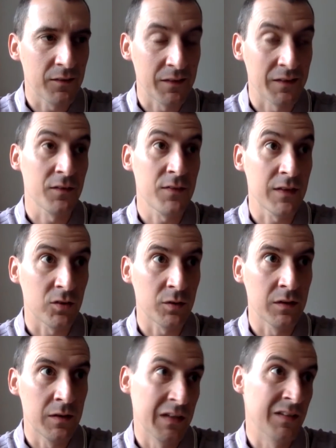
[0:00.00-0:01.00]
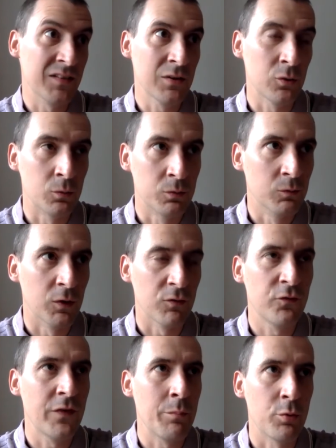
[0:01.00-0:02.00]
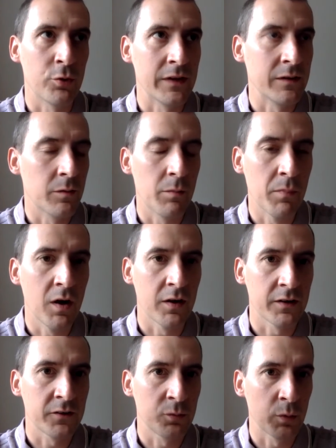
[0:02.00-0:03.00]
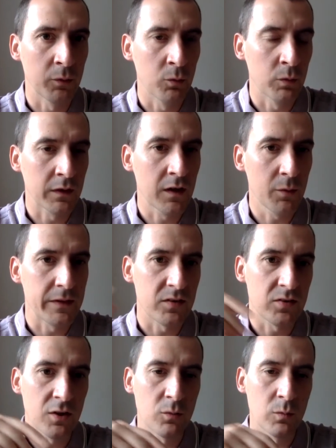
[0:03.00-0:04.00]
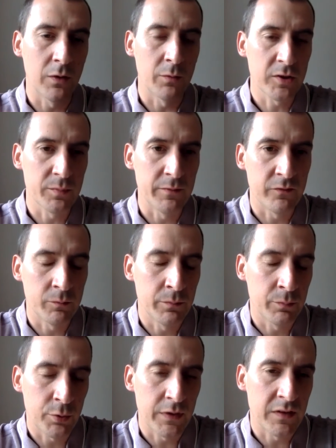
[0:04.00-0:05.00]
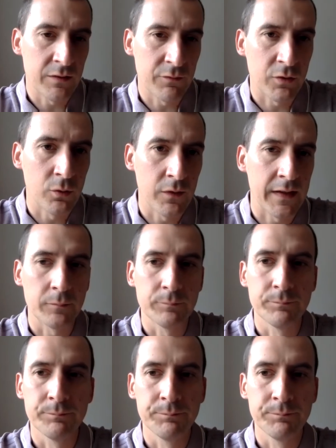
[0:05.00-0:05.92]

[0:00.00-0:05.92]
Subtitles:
you know, things until, what, February, March were going so well. It must have been pretty difficult, that.